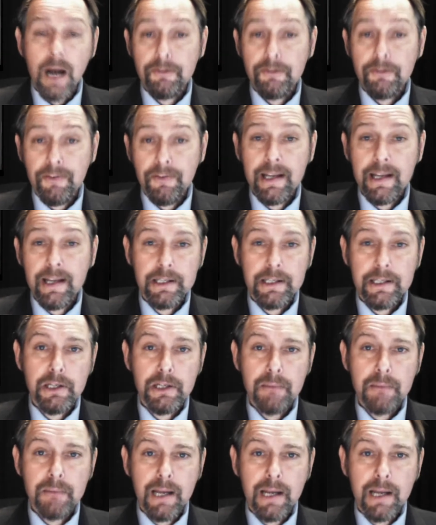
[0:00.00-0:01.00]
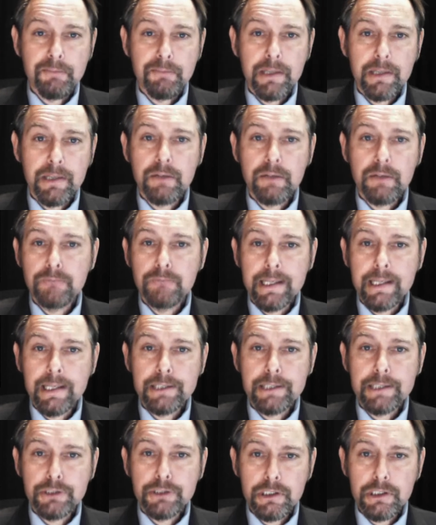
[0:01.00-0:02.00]
I fear that you may have been
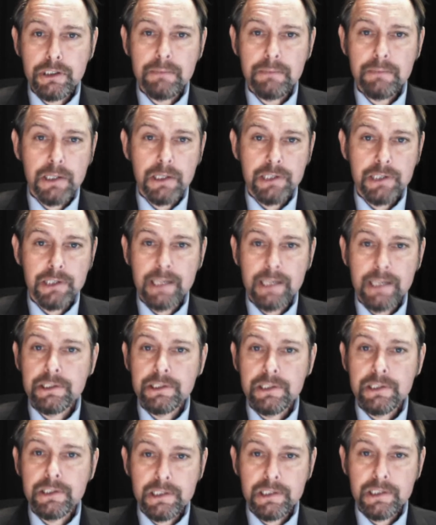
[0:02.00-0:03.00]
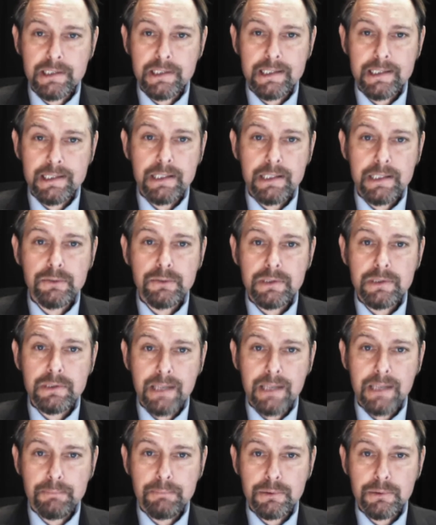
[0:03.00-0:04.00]
reading too much into statistical
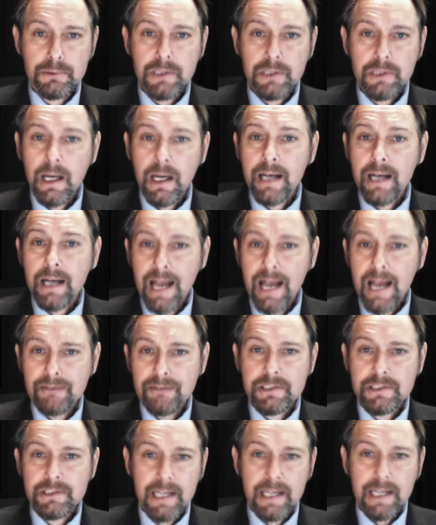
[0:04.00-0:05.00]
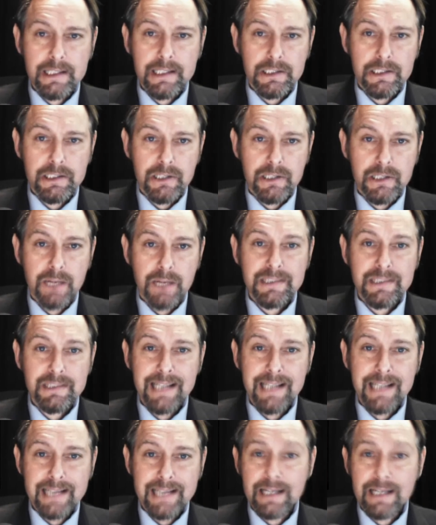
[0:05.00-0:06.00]
samples and haven't taken the time to
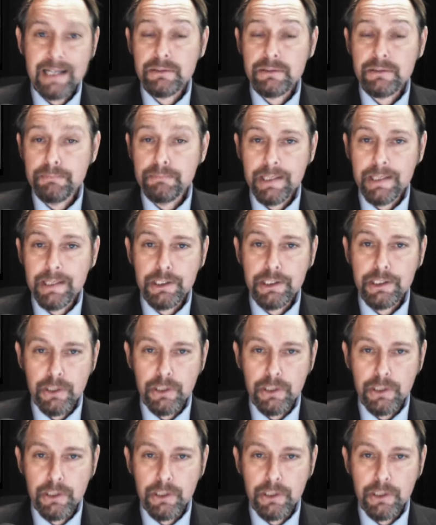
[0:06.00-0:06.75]
get out and meet